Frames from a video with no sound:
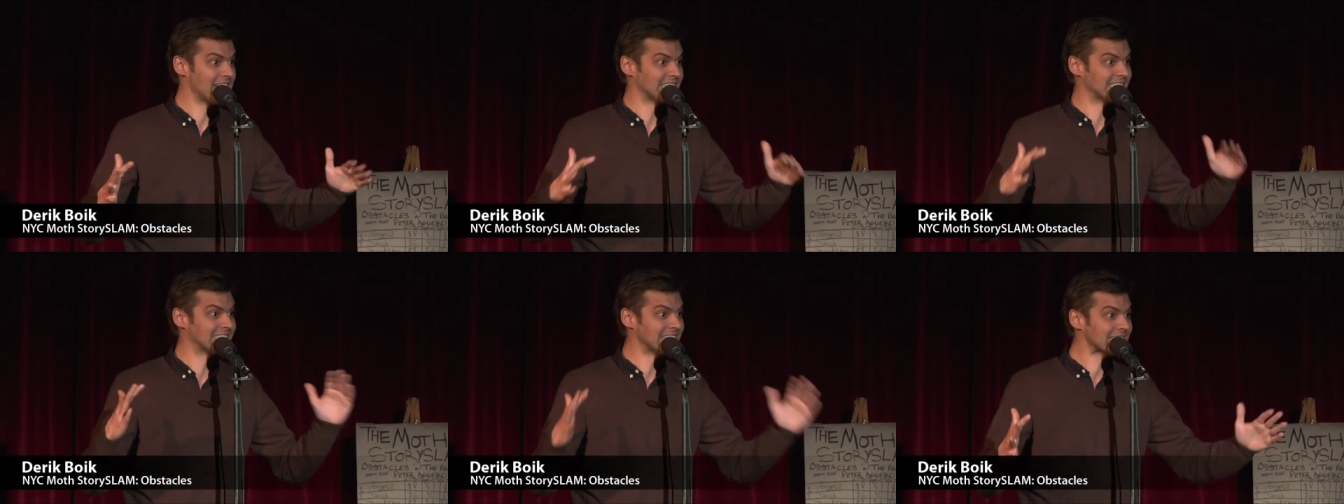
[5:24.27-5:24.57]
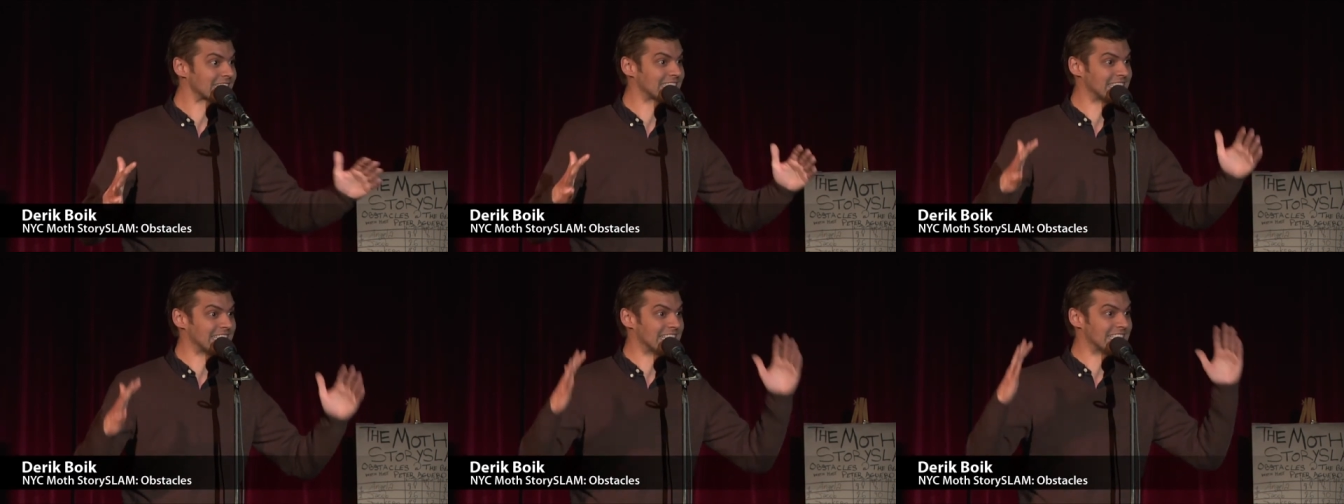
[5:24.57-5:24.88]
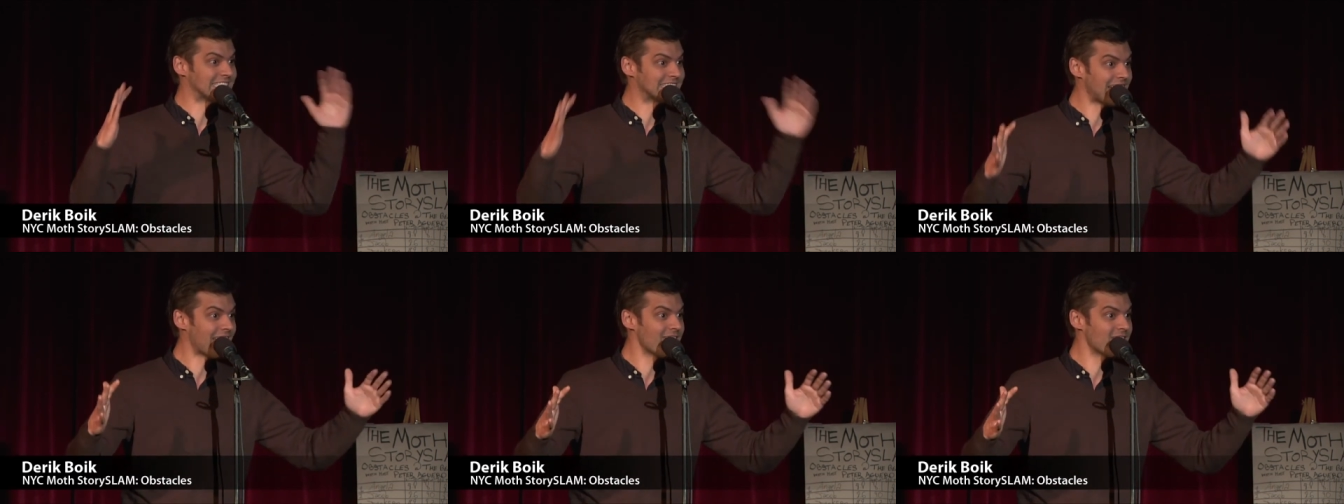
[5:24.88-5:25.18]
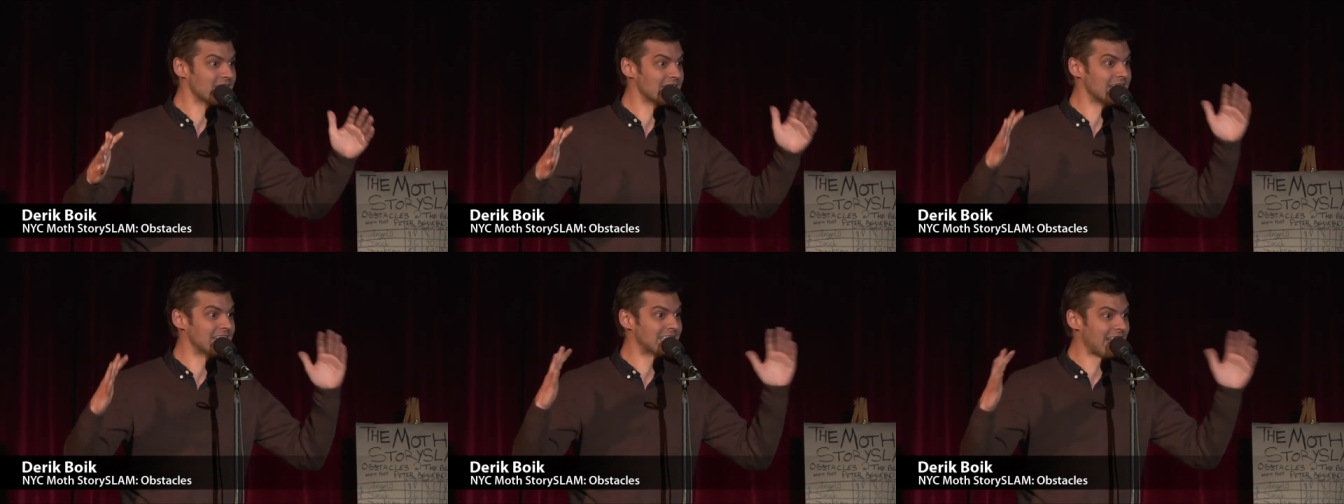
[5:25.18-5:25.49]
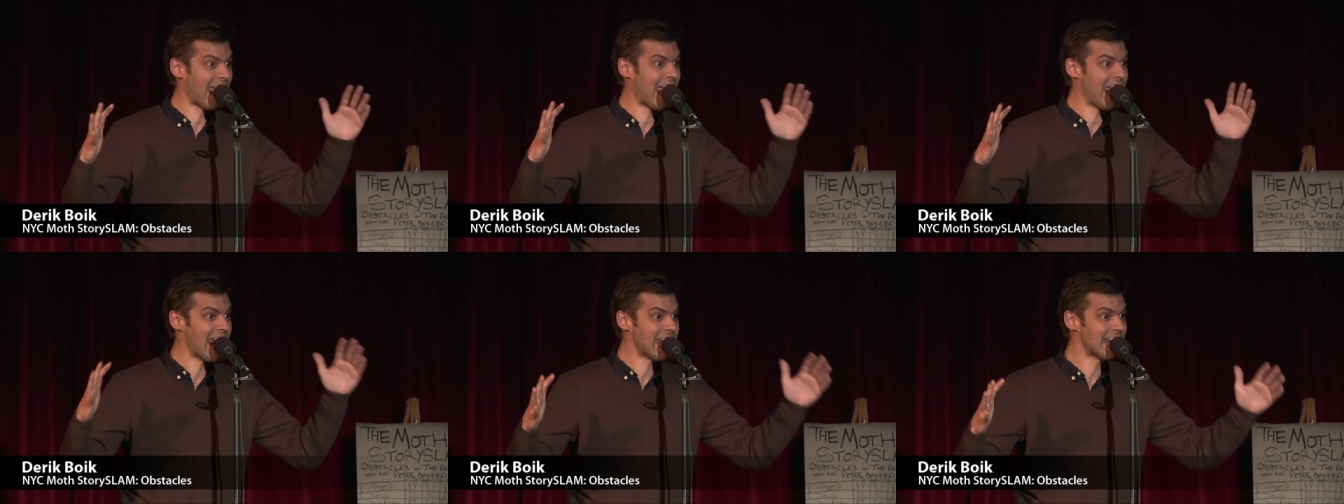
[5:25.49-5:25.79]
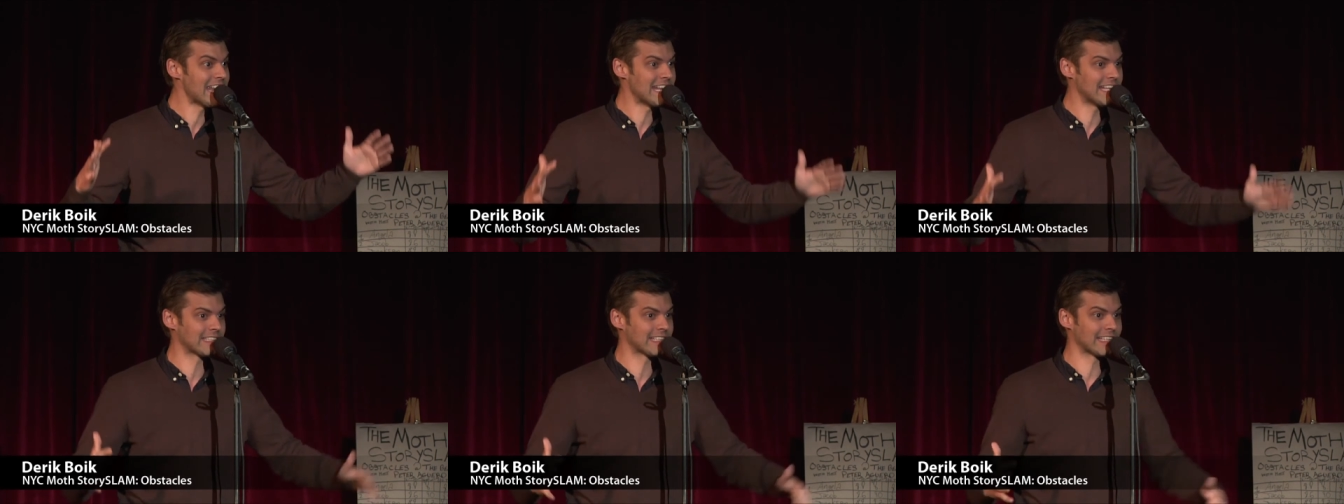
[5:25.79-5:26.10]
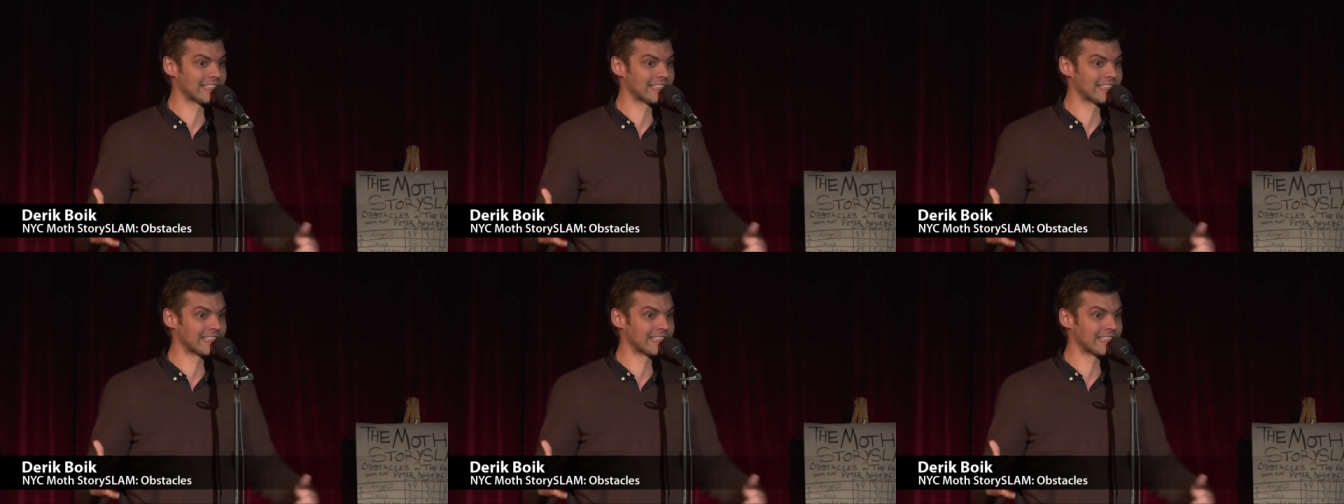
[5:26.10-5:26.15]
60s, 70s, 80s.